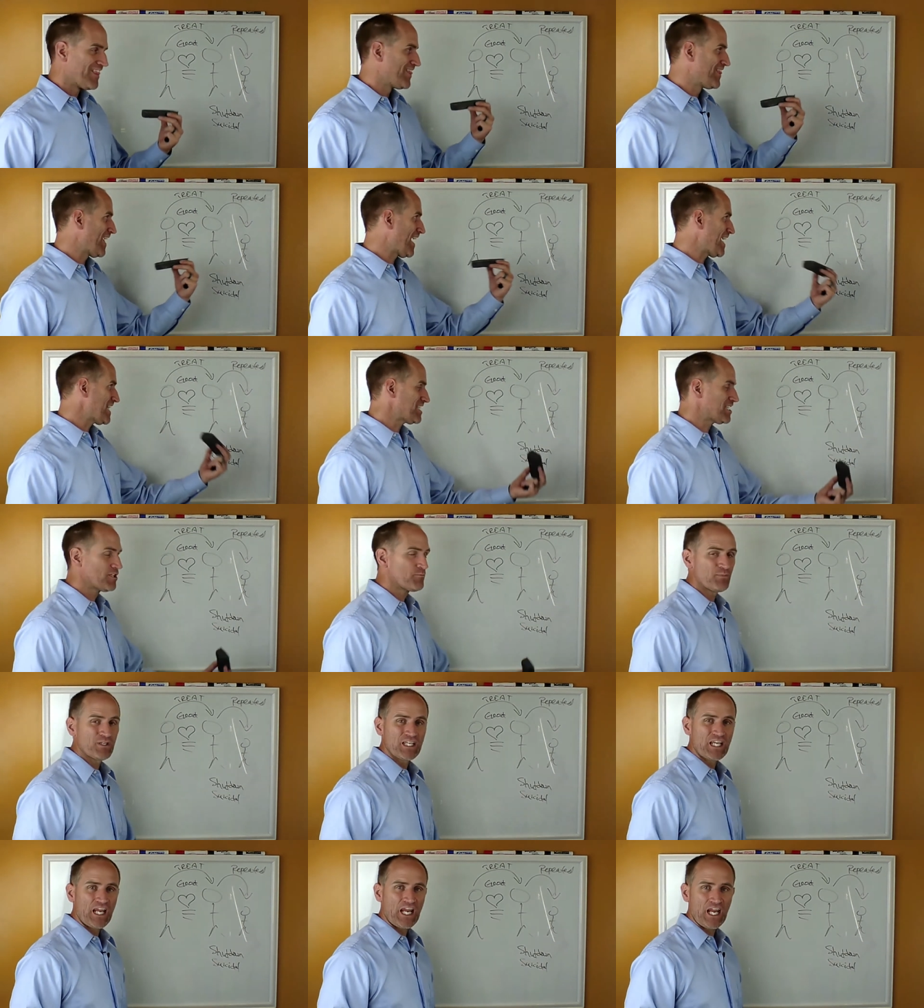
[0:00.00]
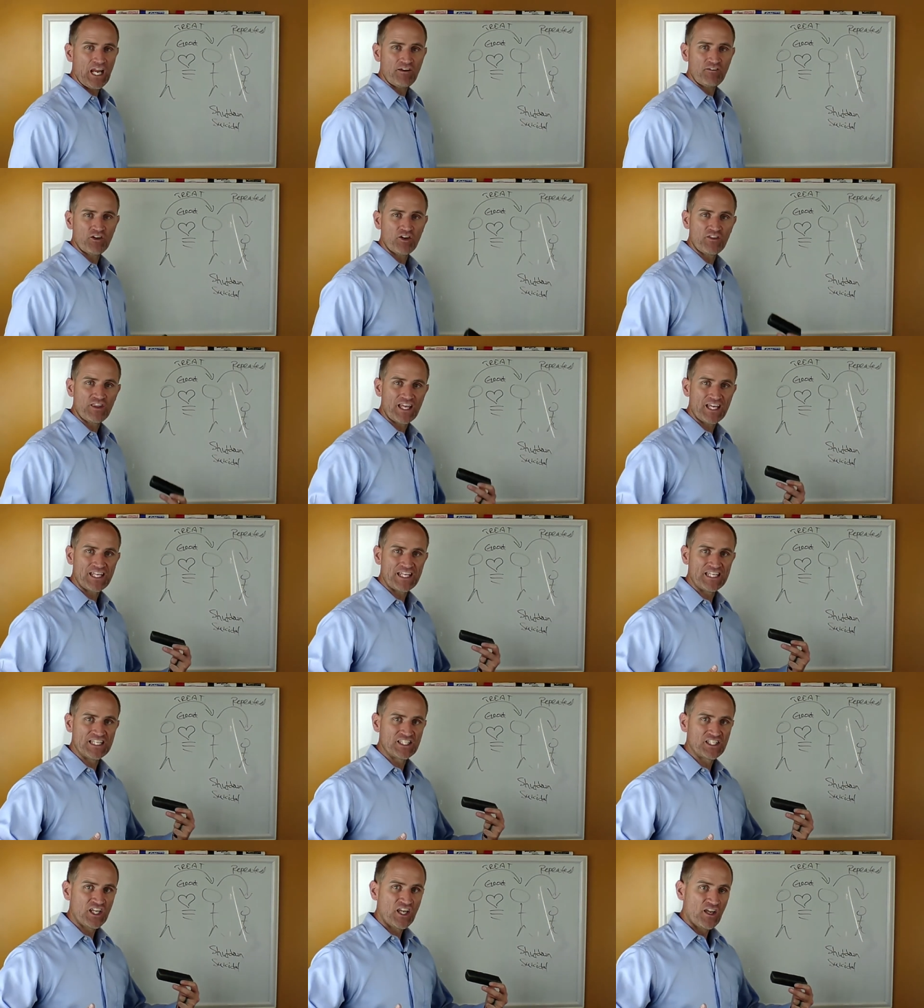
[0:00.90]
That's the behavior that
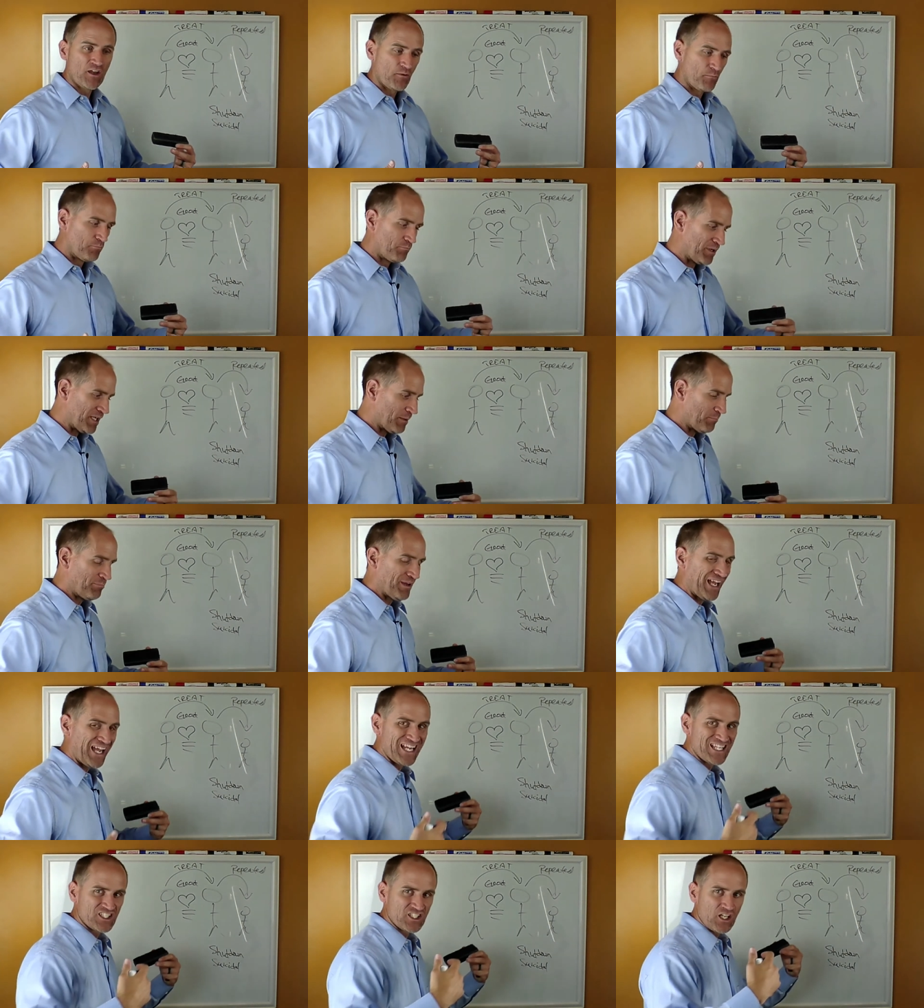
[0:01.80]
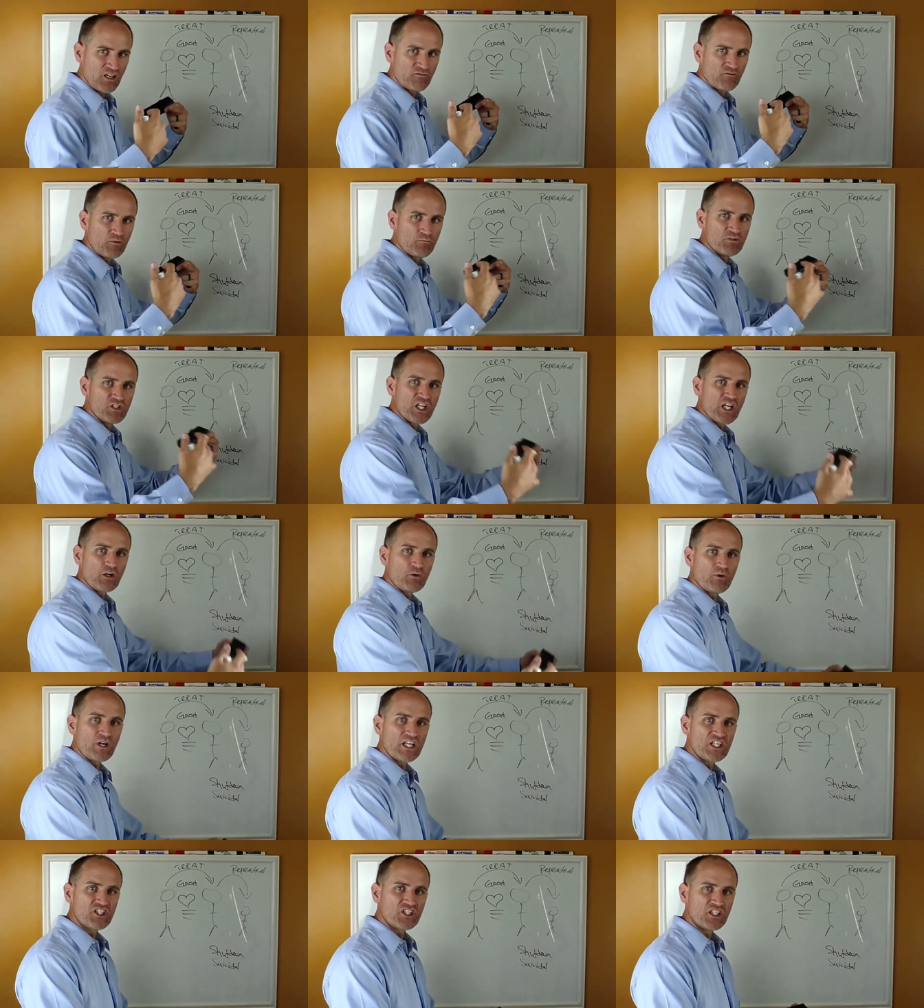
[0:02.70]
is being passed on from
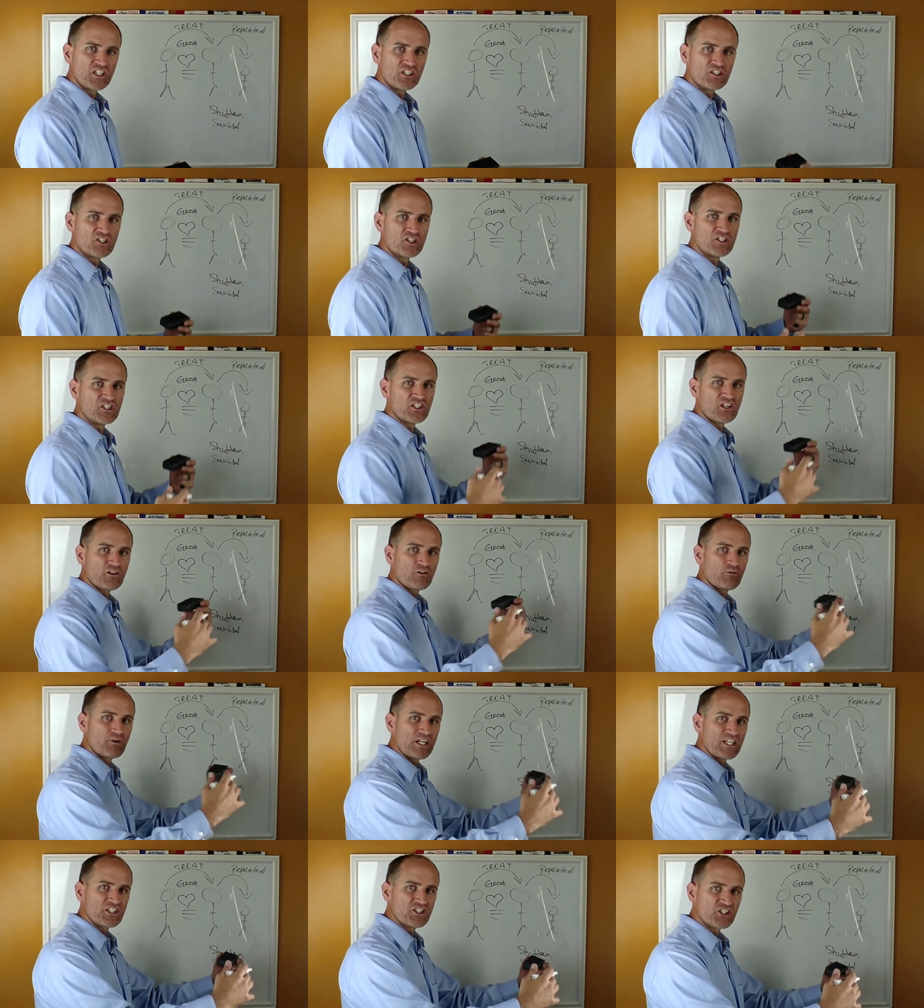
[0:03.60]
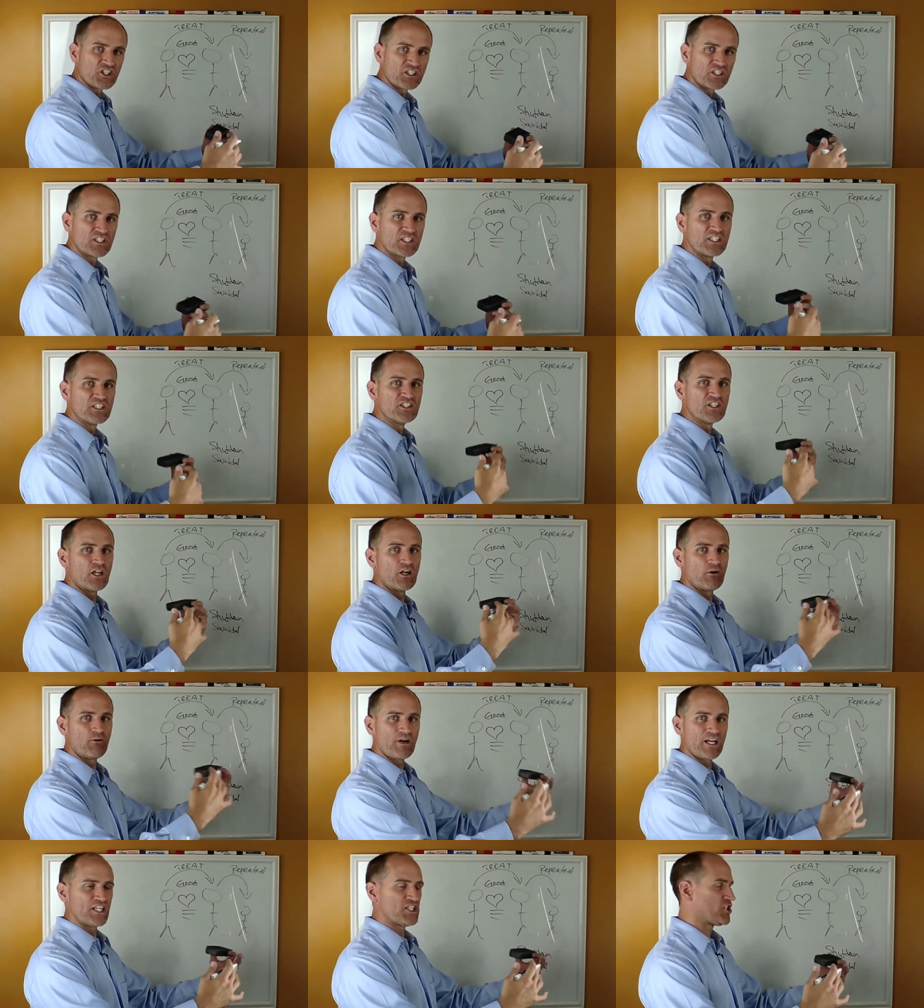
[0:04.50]
generation to generation to
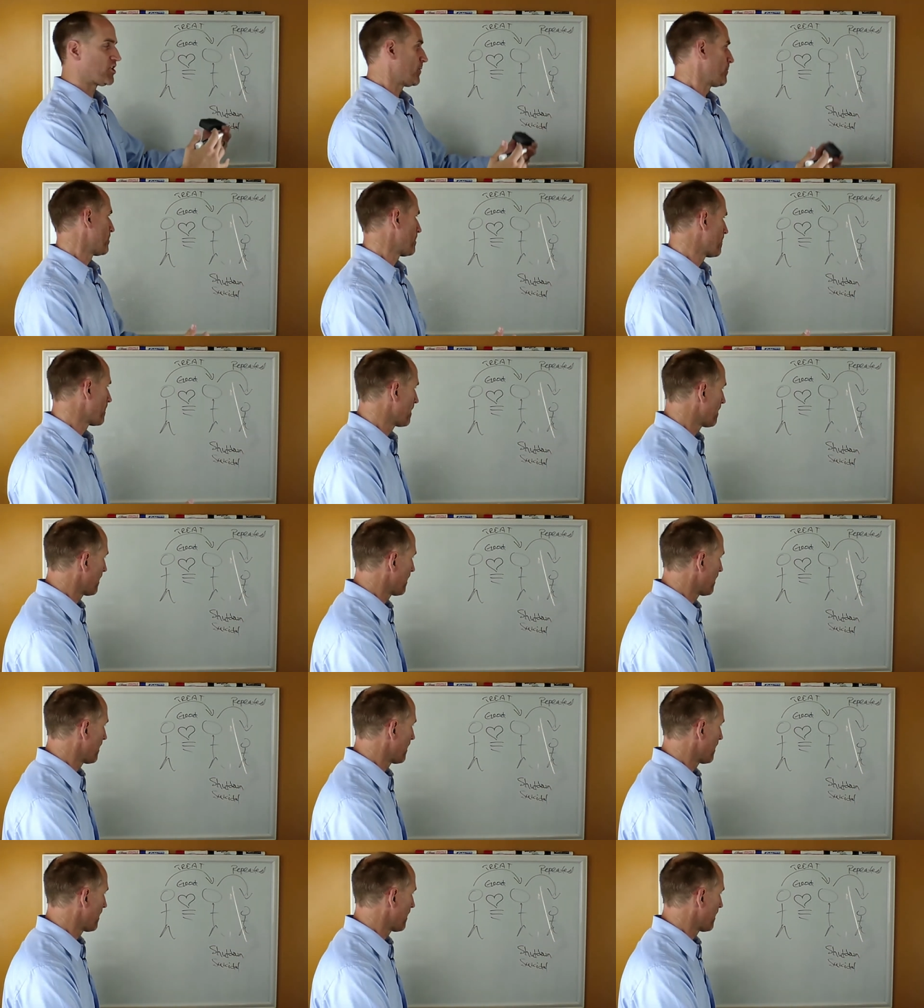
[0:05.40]
generation.